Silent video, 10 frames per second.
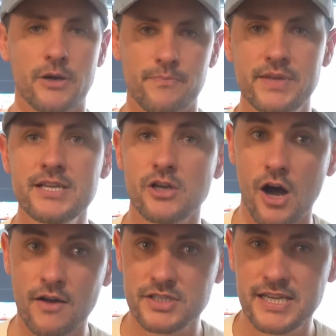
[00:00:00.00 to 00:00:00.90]
note, these
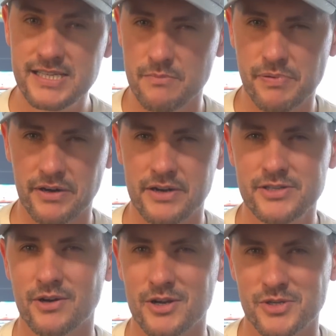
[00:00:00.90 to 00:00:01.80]
off-season
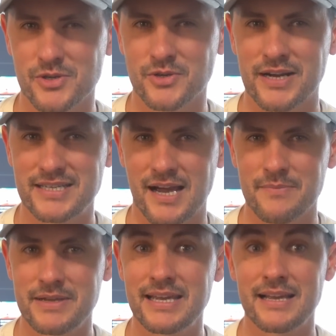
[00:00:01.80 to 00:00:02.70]
periods are also a great
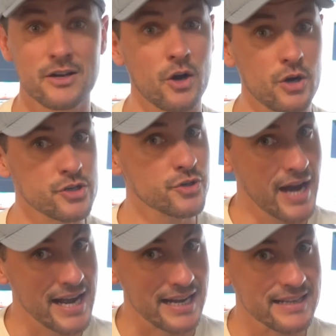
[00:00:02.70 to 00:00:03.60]
time to get cards
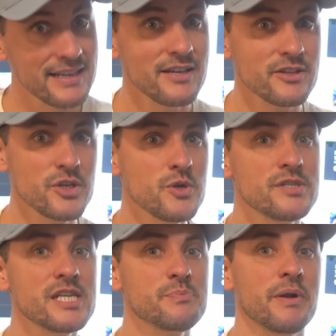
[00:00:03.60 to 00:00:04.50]
graded.
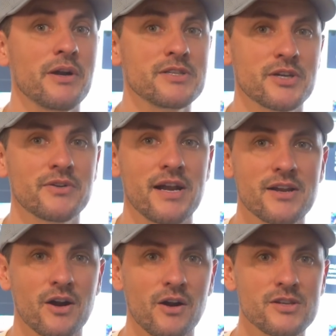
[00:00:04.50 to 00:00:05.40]
Use these periods to
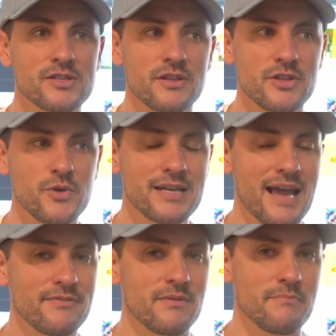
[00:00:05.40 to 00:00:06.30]
grade cards so that you can
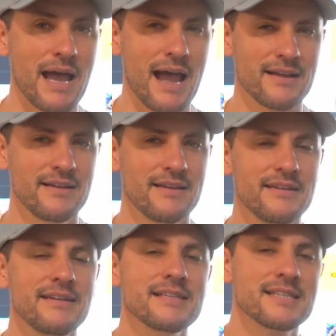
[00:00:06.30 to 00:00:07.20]
have them back
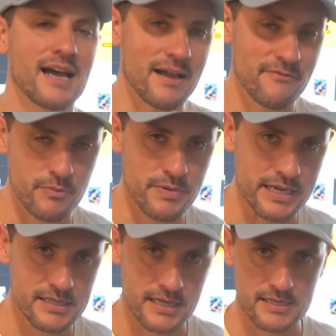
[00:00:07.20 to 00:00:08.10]
in time for
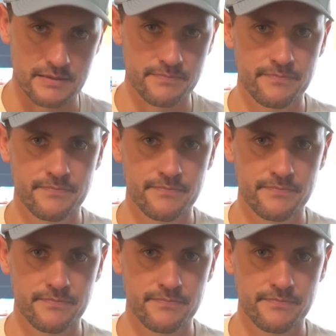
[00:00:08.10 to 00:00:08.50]
peak season.